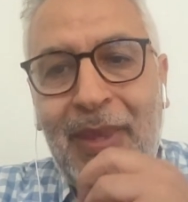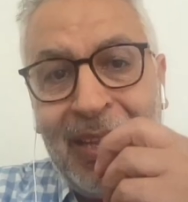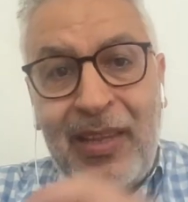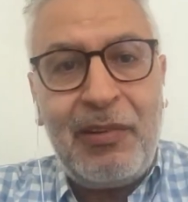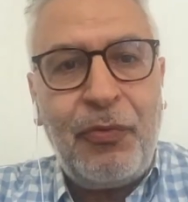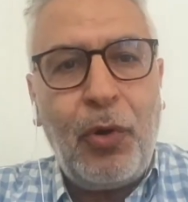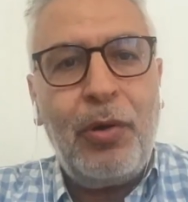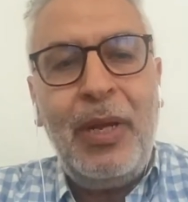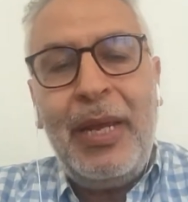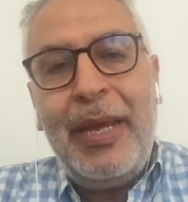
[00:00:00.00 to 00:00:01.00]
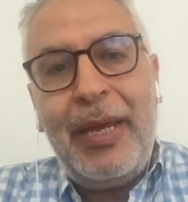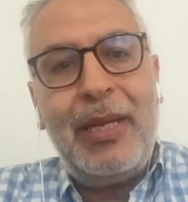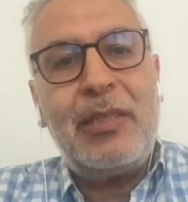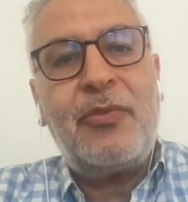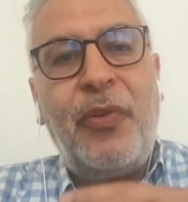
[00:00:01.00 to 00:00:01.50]
Therefore, it
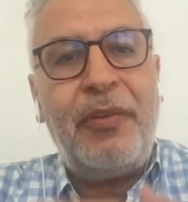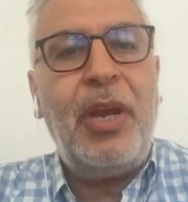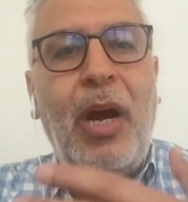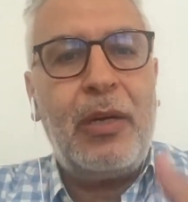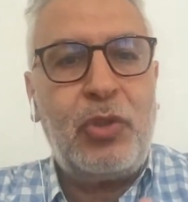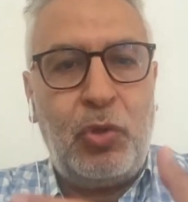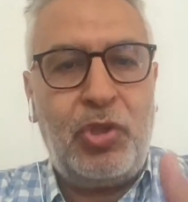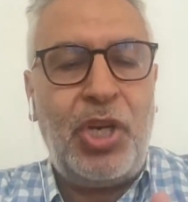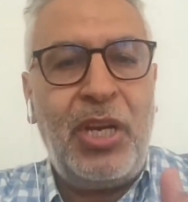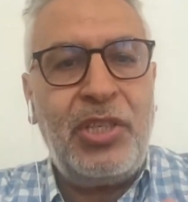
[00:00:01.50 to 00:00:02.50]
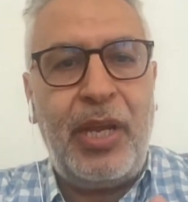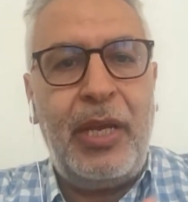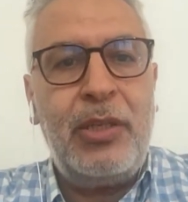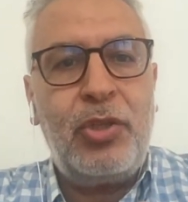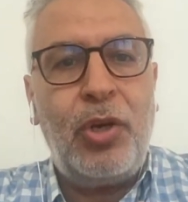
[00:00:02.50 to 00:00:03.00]
is very hard to change the
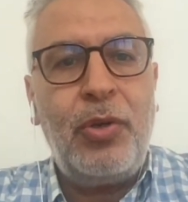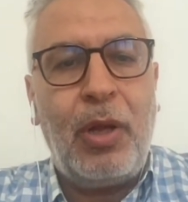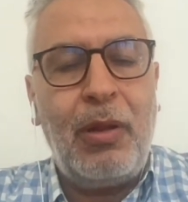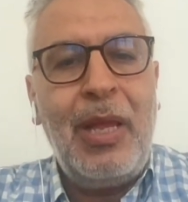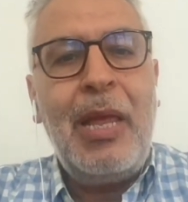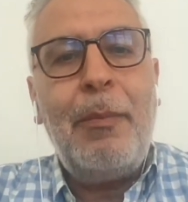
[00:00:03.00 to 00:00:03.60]
internal,